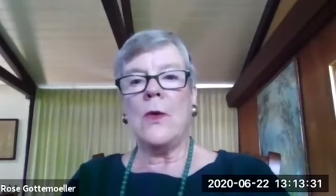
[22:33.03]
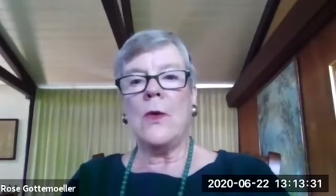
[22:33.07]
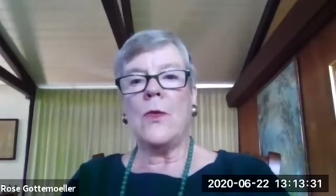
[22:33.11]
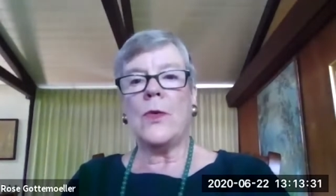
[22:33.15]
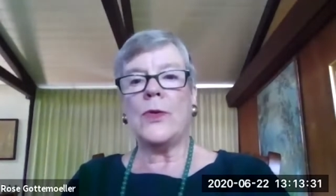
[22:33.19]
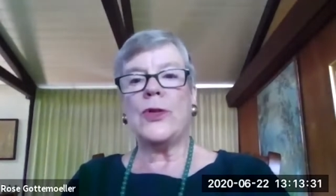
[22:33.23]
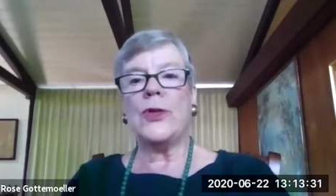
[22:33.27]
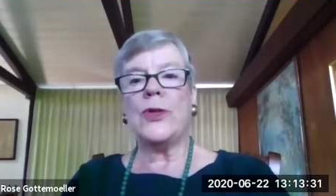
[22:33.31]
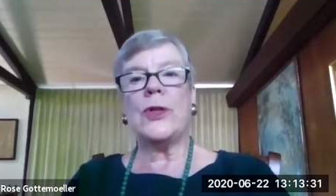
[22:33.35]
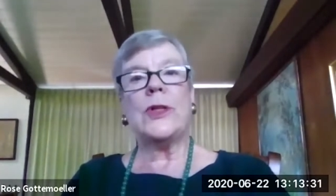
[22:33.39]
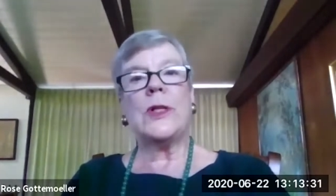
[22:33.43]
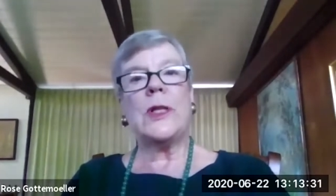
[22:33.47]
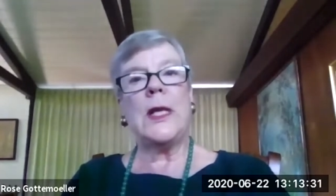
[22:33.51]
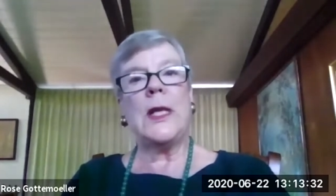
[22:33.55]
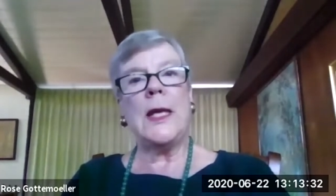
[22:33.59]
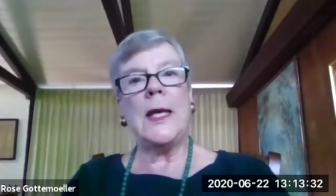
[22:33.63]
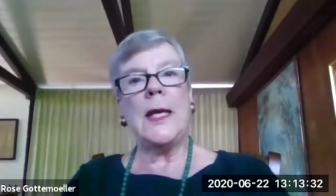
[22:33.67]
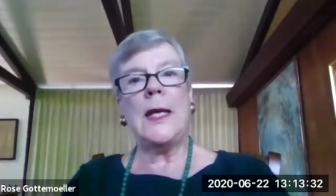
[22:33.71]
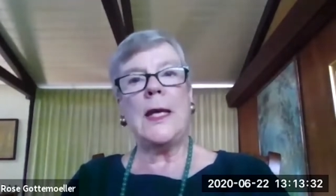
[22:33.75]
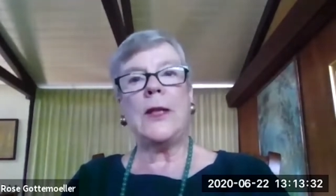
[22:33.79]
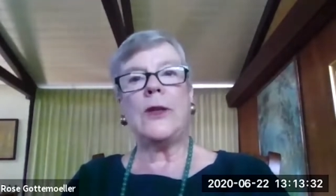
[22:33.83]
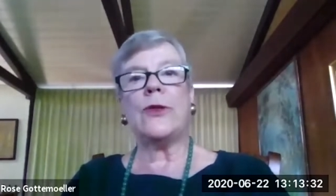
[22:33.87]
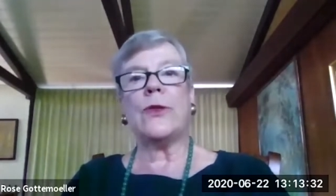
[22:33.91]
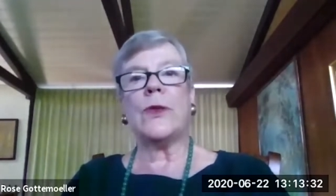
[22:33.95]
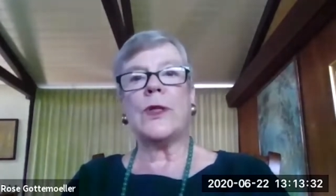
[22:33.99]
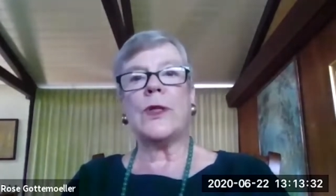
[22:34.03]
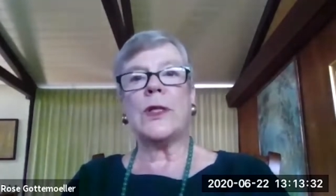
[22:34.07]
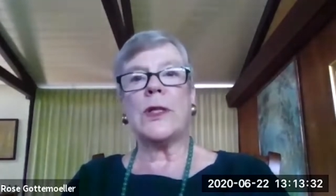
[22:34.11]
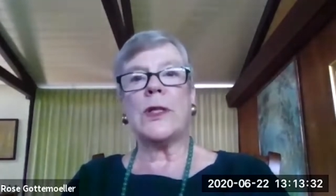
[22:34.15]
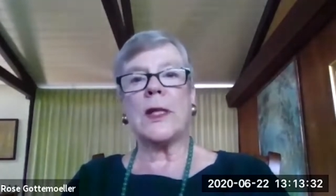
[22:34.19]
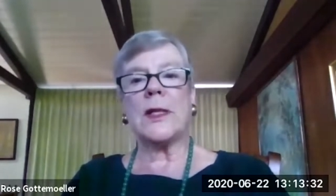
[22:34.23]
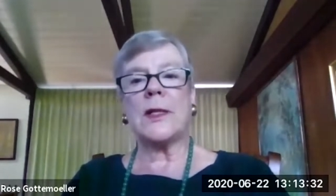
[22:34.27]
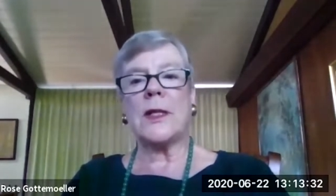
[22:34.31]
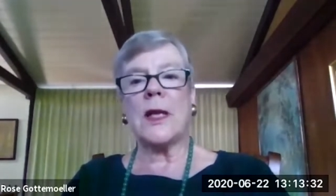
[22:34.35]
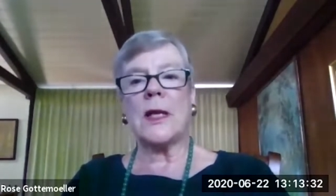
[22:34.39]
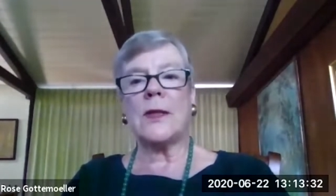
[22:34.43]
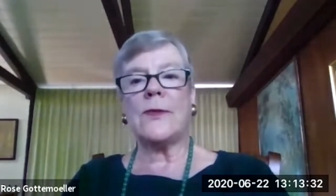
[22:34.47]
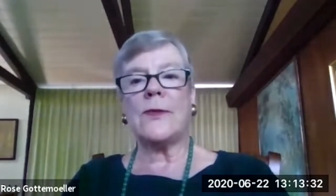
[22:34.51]
which is key to a
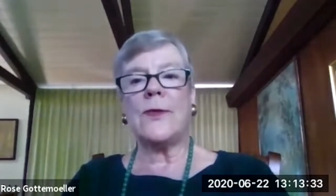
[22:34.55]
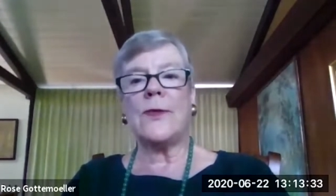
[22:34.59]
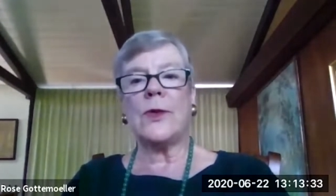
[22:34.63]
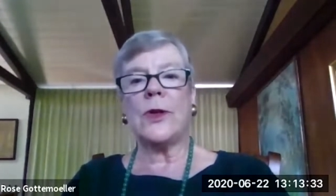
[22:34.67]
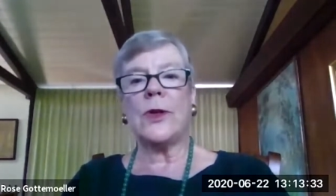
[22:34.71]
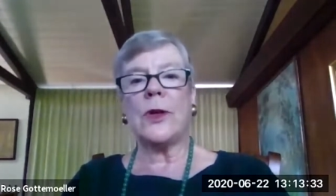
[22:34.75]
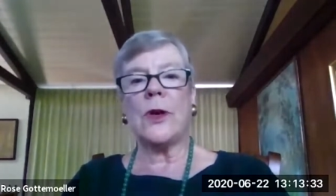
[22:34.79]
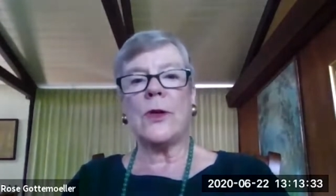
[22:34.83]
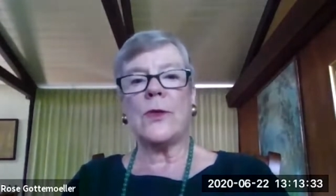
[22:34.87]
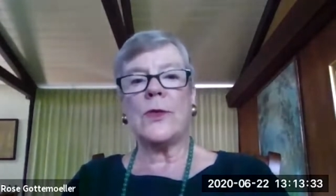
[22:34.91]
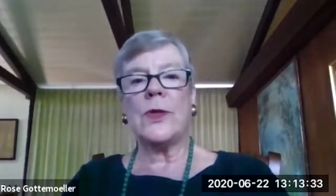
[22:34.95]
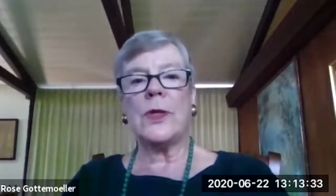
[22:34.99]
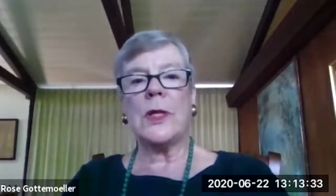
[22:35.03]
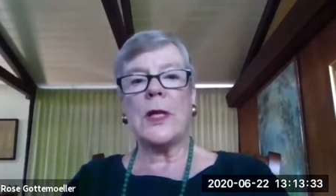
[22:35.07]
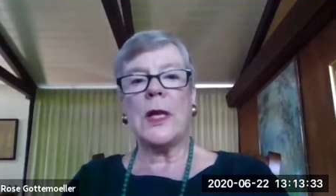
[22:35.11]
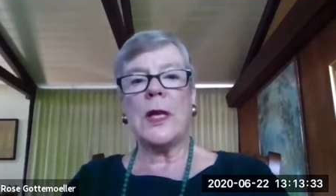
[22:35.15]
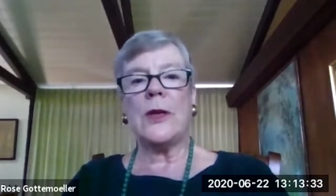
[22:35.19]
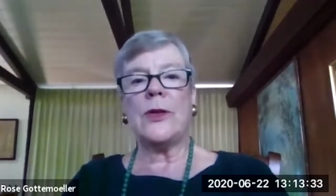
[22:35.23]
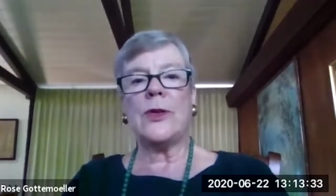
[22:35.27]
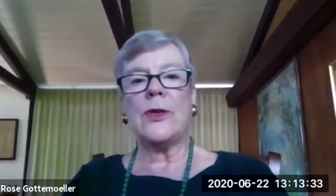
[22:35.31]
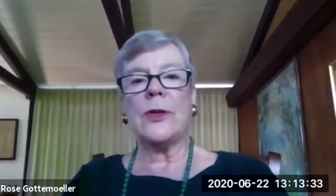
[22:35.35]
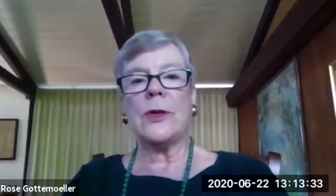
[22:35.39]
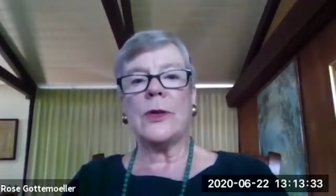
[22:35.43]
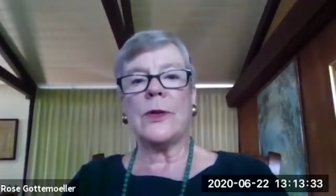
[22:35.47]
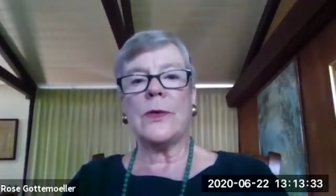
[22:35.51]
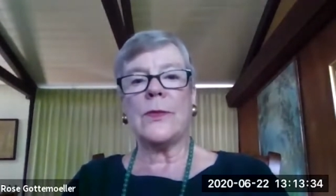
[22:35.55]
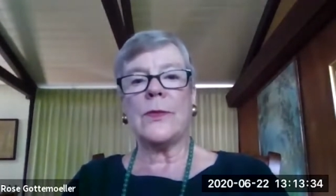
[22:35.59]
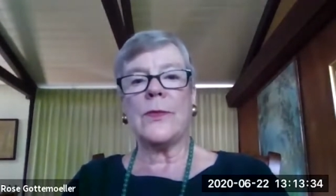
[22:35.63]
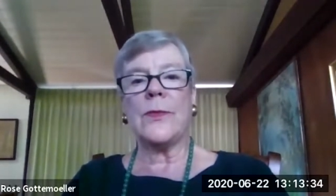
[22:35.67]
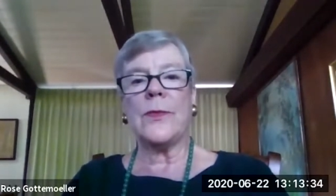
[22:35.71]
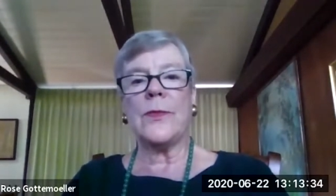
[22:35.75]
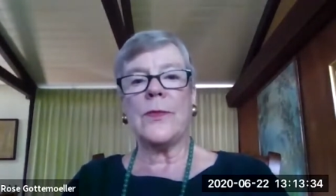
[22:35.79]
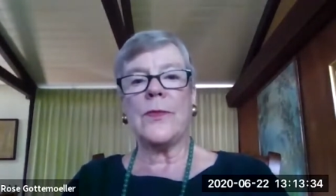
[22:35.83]
successful negotiation.